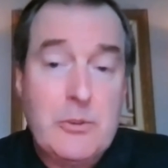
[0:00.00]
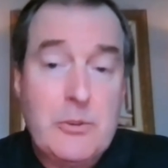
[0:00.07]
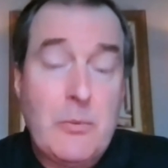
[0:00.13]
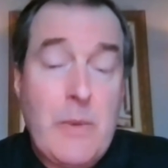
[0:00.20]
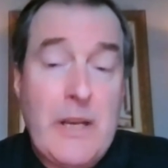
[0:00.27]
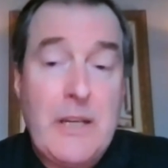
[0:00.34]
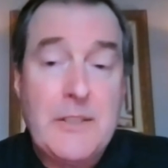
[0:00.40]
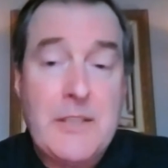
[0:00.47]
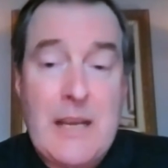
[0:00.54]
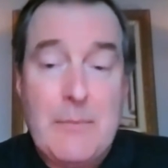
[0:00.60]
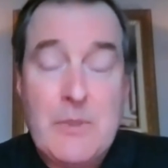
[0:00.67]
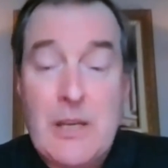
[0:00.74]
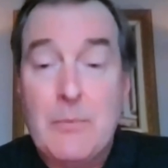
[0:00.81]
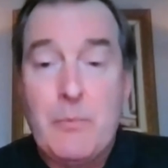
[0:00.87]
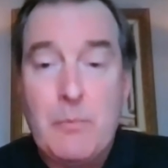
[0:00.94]
So many
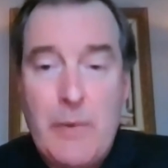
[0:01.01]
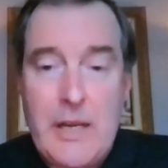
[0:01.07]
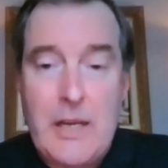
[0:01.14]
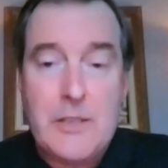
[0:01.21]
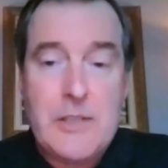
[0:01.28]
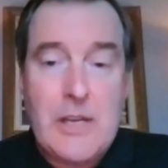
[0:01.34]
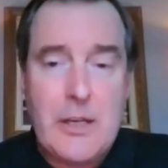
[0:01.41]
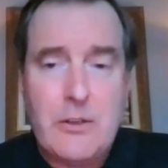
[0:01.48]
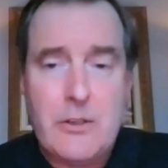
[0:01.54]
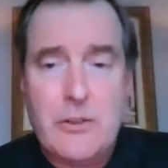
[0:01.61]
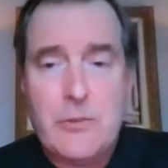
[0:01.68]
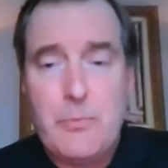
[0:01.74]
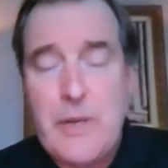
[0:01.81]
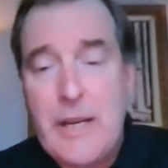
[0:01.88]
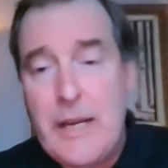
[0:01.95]
times, like meetings like
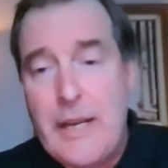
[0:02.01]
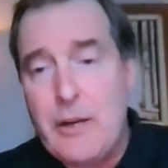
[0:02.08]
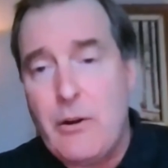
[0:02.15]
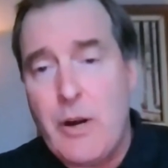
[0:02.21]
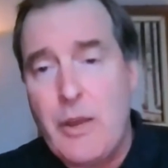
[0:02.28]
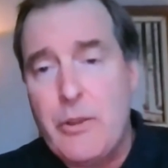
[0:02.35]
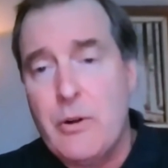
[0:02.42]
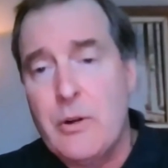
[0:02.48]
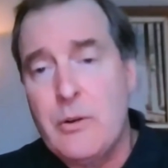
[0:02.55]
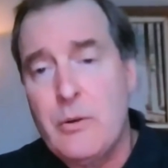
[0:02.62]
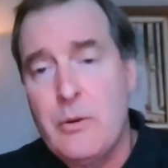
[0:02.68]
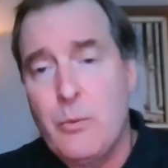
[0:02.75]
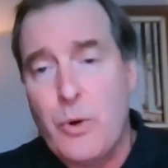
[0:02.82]
your meeting or other